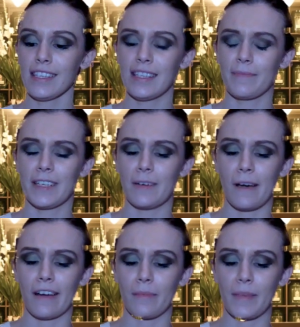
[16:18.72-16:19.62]
Something
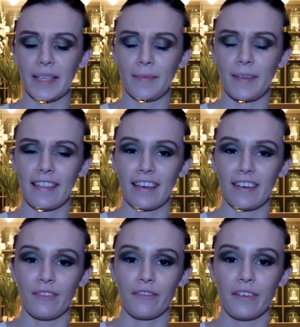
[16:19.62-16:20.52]
about it makes me think
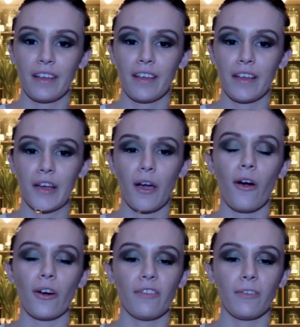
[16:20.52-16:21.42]
of
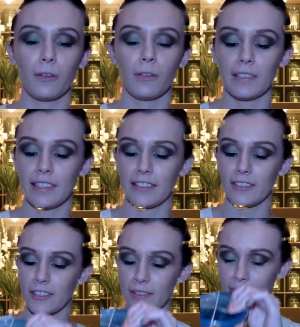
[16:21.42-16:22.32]
carnivals.
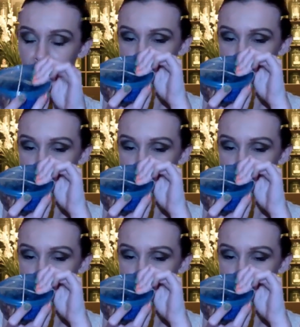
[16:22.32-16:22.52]
It's just...